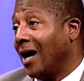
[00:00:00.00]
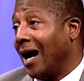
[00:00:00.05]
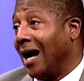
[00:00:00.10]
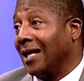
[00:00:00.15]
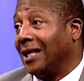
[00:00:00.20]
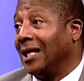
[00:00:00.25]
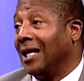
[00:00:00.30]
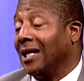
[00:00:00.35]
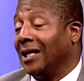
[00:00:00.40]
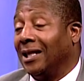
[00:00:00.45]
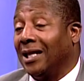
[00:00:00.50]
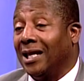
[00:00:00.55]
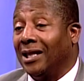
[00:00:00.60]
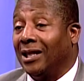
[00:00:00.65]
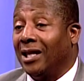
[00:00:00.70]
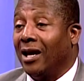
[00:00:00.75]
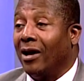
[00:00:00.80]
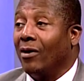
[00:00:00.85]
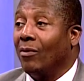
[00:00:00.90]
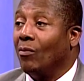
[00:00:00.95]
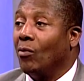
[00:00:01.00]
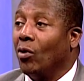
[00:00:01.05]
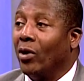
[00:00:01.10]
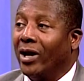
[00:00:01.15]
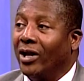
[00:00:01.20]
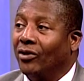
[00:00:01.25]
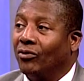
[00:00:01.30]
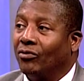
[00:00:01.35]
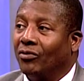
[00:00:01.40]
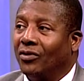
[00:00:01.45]
I think that they're more
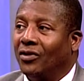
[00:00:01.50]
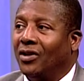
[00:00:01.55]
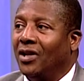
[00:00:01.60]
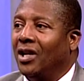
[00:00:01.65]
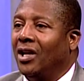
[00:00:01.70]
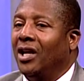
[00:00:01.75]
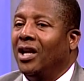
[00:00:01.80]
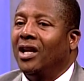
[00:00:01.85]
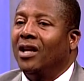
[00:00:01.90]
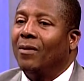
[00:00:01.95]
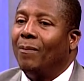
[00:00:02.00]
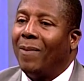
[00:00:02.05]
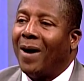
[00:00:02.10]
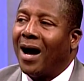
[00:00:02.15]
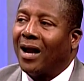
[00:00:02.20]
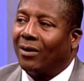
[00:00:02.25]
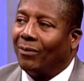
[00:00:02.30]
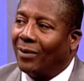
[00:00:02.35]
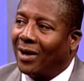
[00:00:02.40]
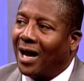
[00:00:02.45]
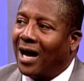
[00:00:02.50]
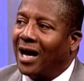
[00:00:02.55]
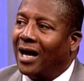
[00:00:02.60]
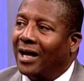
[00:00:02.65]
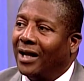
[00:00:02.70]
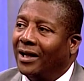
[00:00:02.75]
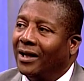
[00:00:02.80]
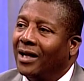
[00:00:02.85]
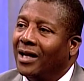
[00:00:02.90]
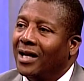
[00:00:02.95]
interested in the bottom
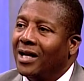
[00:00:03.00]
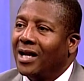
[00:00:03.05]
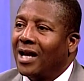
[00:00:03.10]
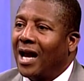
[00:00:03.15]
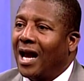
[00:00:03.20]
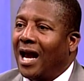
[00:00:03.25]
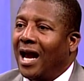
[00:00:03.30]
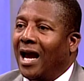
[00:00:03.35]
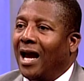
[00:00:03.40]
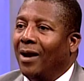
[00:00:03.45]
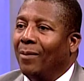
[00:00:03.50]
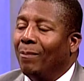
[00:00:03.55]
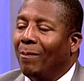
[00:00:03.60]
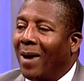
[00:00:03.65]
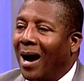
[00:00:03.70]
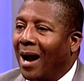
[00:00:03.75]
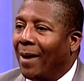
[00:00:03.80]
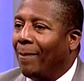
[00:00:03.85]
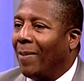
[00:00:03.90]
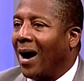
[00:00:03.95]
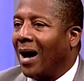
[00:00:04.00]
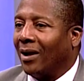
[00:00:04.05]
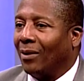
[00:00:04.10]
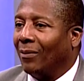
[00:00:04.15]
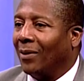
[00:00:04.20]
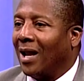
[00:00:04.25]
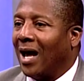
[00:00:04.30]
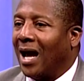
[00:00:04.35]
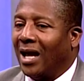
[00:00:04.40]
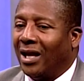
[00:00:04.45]
line, and my
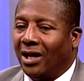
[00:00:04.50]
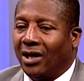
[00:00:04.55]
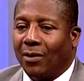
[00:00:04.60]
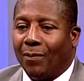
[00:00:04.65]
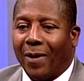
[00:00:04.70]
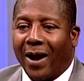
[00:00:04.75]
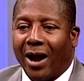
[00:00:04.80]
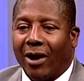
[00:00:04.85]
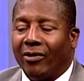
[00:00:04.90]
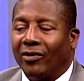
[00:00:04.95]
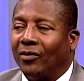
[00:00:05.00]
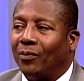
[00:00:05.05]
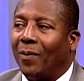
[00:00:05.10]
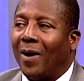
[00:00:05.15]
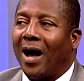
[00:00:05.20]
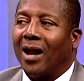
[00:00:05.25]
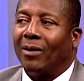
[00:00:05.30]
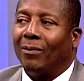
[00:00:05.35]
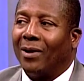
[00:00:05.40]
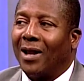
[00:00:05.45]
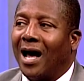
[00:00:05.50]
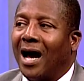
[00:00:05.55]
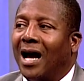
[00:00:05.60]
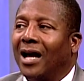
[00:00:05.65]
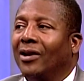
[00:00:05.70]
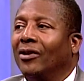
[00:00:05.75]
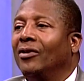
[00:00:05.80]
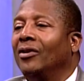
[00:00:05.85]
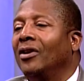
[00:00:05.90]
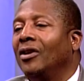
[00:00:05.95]
bottom line and the parents' bottom
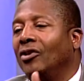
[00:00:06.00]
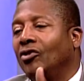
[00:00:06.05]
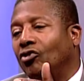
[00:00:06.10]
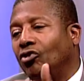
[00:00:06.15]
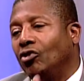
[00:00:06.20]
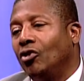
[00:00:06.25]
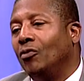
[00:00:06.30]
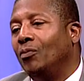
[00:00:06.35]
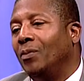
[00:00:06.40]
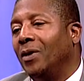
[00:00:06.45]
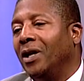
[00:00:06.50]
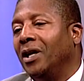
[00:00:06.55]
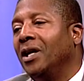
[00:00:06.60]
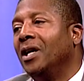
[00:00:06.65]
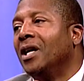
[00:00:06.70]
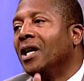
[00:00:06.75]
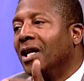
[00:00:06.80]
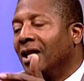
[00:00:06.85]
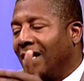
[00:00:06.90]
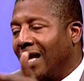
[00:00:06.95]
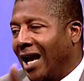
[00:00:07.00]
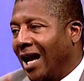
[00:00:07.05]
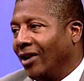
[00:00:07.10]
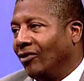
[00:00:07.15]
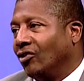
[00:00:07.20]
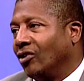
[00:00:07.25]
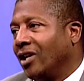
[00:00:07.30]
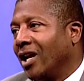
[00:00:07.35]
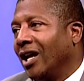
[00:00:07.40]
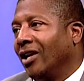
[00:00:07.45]
line, it should be the
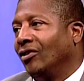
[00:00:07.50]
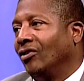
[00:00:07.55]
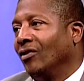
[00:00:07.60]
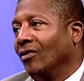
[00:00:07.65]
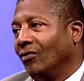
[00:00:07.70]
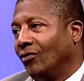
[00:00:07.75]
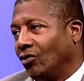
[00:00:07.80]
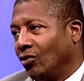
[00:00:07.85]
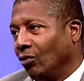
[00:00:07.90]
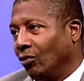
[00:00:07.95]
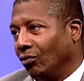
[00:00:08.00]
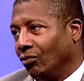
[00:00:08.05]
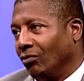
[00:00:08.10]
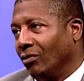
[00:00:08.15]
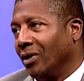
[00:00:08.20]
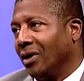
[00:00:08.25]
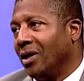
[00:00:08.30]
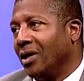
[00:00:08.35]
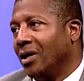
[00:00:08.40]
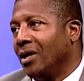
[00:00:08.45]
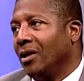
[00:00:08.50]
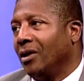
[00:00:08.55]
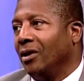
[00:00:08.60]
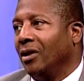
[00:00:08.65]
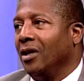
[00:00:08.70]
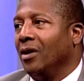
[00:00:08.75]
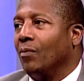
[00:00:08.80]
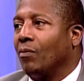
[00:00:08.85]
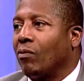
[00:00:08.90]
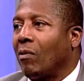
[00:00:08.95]
education of children,
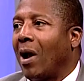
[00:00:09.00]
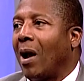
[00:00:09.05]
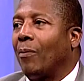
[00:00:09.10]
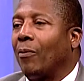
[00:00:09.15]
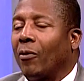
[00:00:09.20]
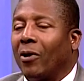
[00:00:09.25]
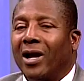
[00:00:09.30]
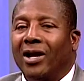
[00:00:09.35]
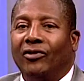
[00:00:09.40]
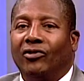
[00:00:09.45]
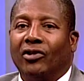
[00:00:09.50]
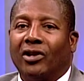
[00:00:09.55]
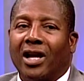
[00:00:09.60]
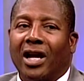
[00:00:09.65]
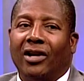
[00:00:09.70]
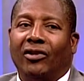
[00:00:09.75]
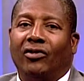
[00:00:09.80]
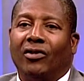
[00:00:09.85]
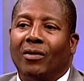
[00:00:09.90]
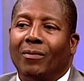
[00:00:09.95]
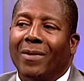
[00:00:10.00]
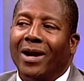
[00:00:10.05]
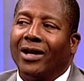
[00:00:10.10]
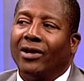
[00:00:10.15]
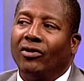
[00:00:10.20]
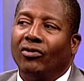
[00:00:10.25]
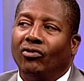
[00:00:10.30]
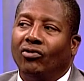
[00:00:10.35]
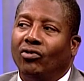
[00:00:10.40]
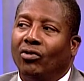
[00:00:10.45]
the proper education,
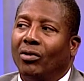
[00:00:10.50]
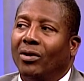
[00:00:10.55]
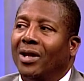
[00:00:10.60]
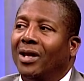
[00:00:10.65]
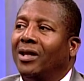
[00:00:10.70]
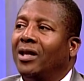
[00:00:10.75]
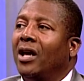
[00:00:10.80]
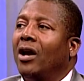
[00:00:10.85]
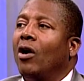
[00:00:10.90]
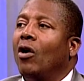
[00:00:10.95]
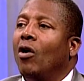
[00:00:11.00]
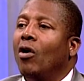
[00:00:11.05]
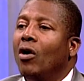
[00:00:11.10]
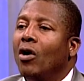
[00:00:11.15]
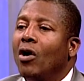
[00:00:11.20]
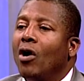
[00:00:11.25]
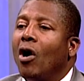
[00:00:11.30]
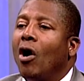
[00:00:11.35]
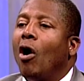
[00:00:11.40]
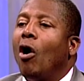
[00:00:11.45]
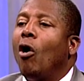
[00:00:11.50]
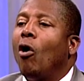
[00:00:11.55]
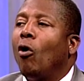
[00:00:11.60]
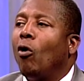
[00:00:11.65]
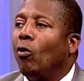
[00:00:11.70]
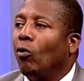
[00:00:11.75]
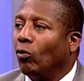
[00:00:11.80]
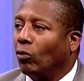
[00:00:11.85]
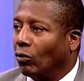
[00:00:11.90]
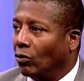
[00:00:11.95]
making sure that they are
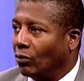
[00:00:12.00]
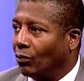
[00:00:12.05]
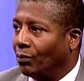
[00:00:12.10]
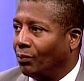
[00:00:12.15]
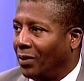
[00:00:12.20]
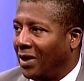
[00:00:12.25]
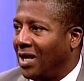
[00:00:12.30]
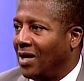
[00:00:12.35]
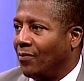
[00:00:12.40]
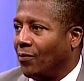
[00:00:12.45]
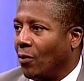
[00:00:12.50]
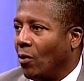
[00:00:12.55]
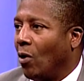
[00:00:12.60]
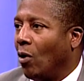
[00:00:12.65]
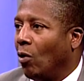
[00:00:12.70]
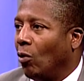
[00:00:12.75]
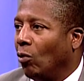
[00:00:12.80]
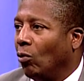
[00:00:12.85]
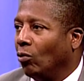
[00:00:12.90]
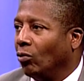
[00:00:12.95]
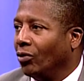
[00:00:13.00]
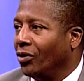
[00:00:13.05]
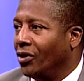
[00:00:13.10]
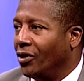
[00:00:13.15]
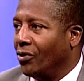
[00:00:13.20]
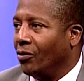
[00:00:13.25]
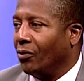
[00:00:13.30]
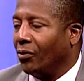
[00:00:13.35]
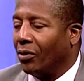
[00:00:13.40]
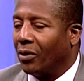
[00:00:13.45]
whole people, whole
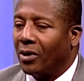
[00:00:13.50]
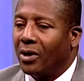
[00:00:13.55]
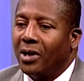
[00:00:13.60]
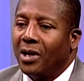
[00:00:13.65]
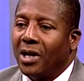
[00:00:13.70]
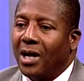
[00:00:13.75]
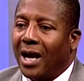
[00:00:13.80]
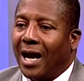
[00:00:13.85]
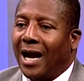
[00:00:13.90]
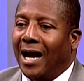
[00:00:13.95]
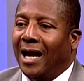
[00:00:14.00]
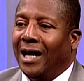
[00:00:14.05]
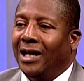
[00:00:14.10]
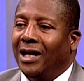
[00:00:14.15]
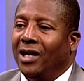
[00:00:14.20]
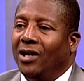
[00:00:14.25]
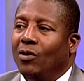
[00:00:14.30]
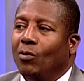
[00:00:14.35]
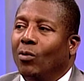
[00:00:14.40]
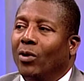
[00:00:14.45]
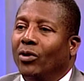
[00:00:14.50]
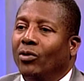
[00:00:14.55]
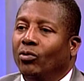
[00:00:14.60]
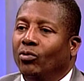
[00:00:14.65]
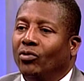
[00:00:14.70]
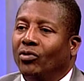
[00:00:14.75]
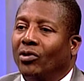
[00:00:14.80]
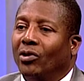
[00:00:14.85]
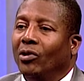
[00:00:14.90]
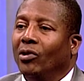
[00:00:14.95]
youth, and anyone
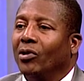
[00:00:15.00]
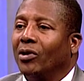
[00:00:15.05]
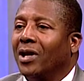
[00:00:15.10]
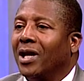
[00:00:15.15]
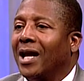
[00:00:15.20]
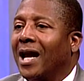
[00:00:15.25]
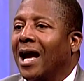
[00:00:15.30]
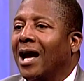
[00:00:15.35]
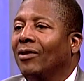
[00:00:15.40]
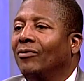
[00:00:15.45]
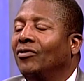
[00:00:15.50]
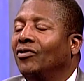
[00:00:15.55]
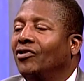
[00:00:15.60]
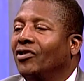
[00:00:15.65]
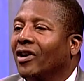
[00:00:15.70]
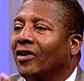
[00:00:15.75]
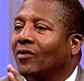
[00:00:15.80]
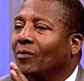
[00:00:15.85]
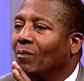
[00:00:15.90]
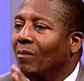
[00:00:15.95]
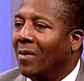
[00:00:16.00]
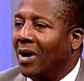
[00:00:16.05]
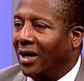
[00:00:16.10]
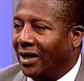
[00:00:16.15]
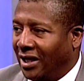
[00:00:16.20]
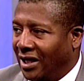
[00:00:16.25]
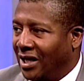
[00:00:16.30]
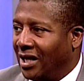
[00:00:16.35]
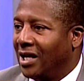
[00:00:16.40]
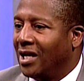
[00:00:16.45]
who's looking at just
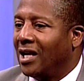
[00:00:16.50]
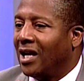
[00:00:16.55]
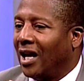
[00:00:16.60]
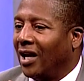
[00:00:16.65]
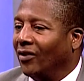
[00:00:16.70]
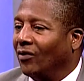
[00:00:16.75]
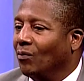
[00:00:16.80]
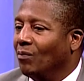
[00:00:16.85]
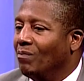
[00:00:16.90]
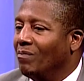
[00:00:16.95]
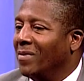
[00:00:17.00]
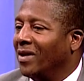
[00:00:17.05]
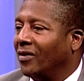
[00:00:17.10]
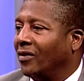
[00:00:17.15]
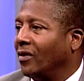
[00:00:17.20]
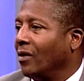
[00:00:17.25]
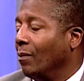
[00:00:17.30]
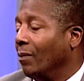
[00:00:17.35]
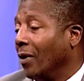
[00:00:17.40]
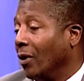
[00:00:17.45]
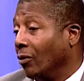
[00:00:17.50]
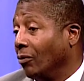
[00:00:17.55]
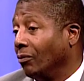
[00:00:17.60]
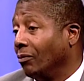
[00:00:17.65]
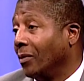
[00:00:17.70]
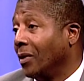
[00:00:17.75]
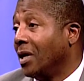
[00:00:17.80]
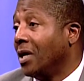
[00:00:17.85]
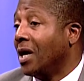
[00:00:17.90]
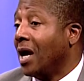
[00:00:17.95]
money has missed the boat.
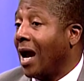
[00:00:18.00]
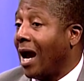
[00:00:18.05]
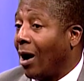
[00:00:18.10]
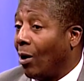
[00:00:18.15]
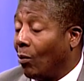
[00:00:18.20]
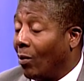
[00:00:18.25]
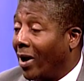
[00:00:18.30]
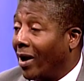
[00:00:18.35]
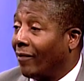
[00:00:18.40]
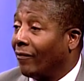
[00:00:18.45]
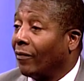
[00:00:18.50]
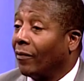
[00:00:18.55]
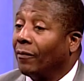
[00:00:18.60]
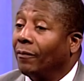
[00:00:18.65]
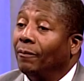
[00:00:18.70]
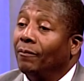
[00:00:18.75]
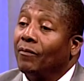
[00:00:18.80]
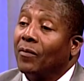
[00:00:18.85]
However,